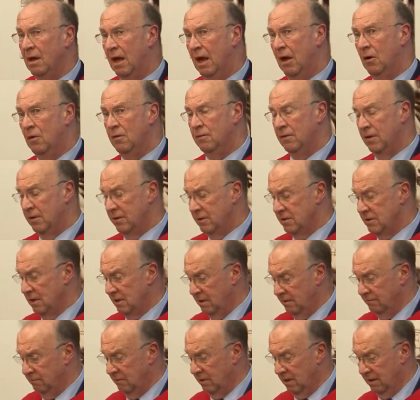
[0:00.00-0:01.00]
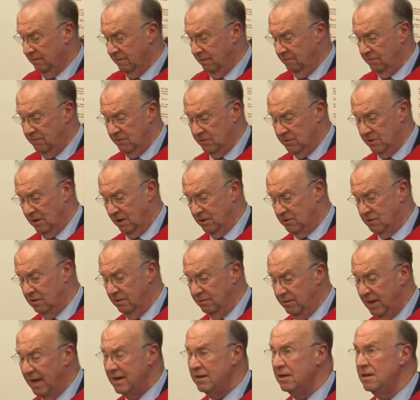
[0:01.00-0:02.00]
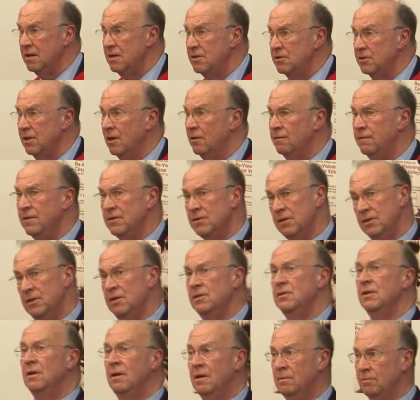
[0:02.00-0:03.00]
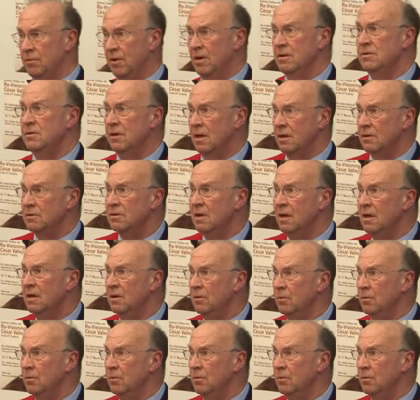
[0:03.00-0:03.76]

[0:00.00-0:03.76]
over the delivery of infrastructure, and that in itself is a design process.